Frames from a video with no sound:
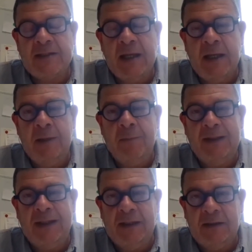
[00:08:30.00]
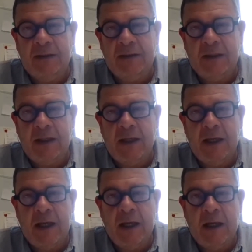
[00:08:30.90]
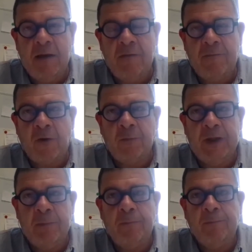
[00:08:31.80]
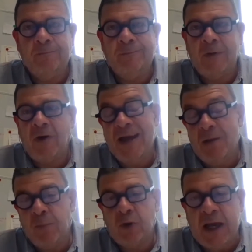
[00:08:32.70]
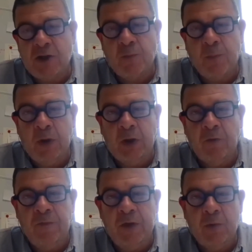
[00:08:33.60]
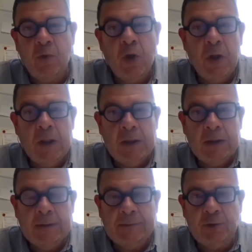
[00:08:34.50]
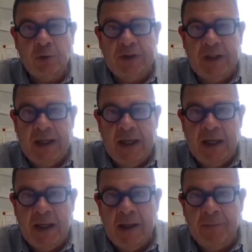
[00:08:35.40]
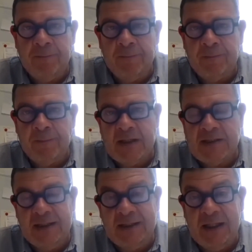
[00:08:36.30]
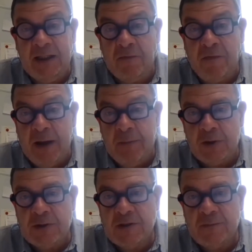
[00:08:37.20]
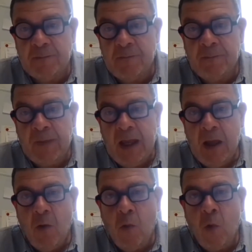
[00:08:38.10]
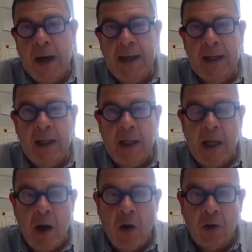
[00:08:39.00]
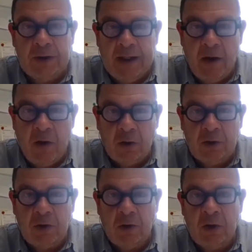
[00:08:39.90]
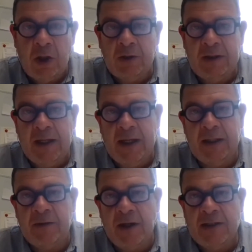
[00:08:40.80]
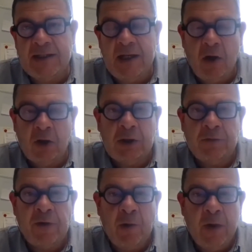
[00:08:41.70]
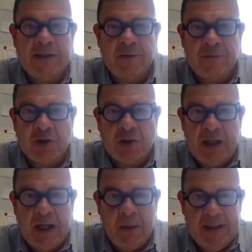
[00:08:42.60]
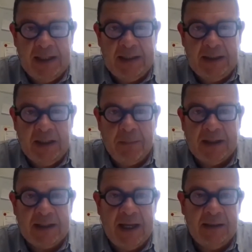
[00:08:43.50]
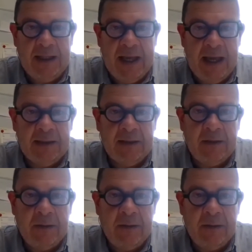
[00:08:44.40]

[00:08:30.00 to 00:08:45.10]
limited from the real production point of view to the synthetic fibers. While on the cotton, there is a lot of requests of sustainability, but at the end,